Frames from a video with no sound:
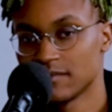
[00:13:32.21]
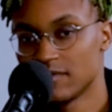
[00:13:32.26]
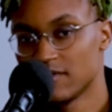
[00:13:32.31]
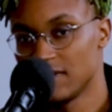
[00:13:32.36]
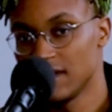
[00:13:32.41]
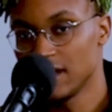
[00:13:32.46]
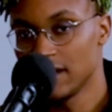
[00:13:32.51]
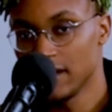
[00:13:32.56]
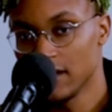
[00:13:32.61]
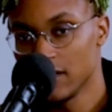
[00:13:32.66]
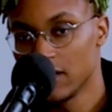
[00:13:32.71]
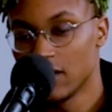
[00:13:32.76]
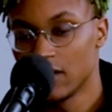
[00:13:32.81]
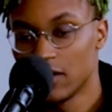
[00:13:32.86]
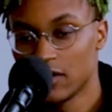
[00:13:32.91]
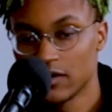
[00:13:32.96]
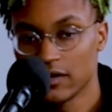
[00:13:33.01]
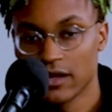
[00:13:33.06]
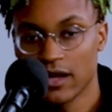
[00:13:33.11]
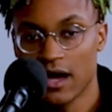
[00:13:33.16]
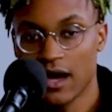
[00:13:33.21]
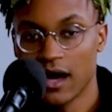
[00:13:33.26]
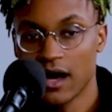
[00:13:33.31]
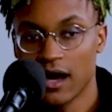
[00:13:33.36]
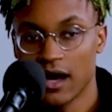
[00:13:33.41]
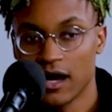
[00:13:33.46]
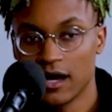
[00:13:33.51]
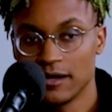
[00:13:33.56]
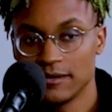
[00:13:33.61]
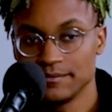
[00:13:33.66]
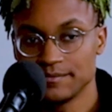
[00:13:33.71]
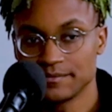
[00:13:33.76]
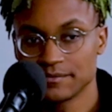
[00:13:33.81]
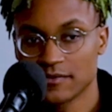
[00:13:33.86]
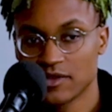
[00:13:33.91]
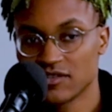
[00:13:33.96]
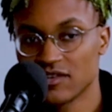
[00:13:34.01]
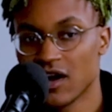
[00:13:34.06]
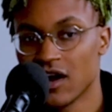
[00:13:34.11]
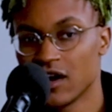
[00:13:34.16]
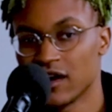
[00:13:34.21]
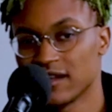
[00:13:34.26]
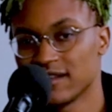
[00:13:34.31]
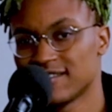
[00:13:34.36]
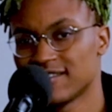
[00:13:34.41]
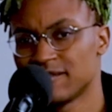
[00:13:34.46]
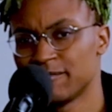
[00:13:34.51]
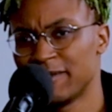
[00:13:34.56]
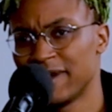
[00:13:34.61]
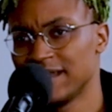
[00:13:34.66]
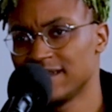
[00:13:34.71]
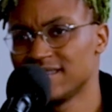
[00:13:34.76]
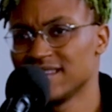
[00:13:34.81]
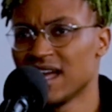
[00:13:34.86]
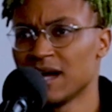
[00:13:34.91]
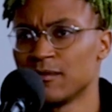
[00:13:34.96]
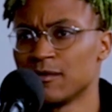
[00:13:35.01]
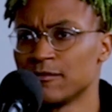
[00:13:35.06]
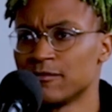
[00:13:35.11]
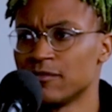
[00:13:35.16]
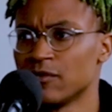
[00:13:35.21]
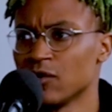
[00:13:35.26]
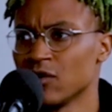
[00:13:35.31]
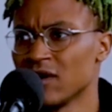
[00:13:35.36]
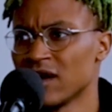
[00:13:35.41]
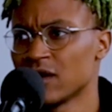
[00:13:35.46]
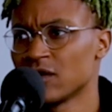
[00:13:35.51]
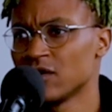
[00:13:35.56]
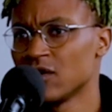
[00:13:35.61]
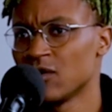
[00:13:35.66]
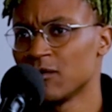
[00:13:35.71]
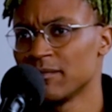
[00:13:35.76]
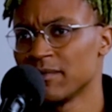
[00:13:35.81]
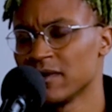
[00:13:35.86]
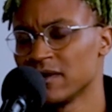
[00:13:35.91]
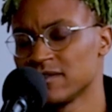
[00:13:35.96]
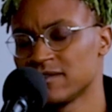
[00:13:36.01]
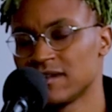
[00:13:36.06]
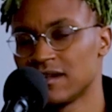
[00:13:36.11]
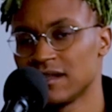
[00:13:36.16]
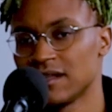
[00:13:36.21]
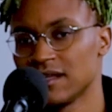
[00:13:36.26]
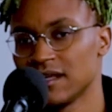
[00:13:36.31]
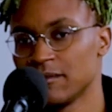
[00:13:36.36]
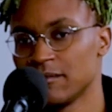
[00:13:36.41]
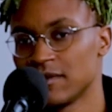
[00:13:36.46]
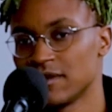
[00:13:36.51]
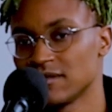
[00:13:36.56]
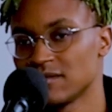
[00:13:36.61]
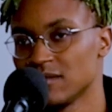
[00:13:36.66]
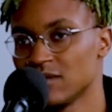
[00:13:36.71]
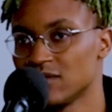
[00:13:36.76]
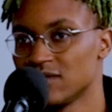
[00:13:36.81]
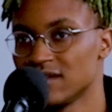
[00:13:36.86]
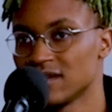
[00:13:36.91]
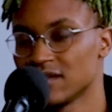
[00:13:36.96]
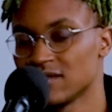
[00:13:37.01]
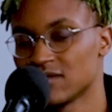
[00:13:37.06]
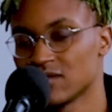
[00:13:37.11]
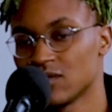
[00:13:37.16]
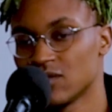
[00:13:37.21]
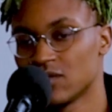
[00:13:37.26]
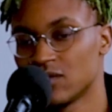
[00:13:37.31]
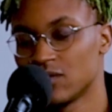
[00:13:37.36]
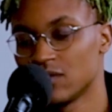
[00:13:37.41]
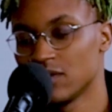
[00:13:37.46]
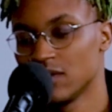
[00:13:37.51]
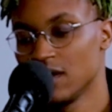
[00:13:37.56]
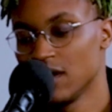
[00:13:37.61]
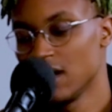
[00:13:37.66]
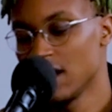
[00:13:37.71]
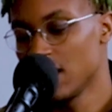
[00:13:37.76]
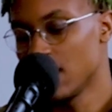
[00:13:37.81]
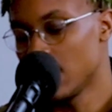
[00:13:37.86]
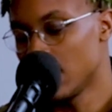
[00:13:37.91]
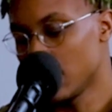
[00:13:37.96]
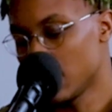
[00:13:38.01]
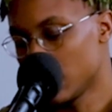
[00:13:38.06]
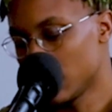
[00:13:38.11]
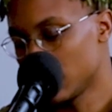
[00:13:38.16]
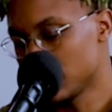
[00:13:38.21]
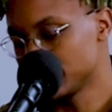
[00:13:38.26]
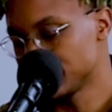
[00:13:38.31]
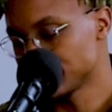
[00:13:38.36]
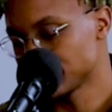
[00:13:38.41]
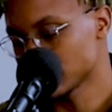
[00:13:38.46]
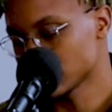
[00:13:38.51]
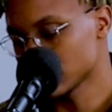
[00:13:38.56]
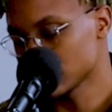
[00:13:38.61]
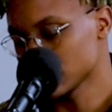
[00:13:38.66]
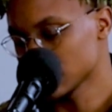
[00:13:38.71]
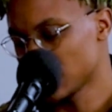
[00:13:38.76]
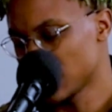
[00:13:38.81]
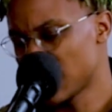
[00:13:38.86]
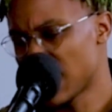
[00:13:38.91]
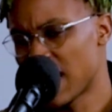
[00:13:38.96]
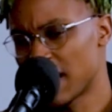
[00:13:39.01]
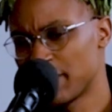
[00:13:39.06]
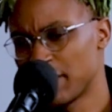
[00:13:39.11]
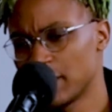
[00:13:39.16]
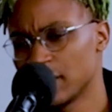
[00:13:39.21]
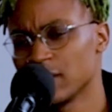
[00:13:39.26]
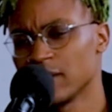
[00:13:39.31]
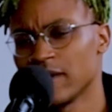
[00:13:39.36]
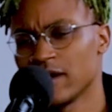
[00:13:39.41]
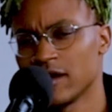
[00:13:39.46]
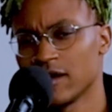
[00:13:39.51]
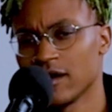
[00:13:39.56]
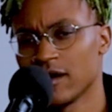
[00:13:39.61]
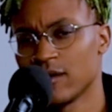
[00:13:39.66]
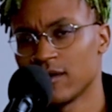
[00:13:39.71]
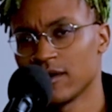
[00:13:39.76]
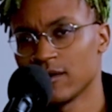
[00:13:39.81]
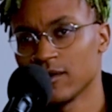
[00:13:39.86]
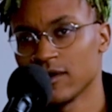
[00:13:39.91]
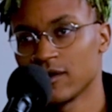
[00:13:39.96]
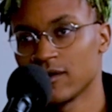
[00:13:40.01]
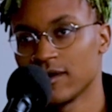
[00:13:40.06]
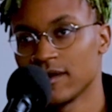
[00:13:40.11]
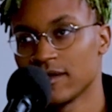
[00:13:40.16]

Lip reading: Steeleon. There's an artist, Space 914. I don't know him personally, but his music is cool. A lot of people around here I want to work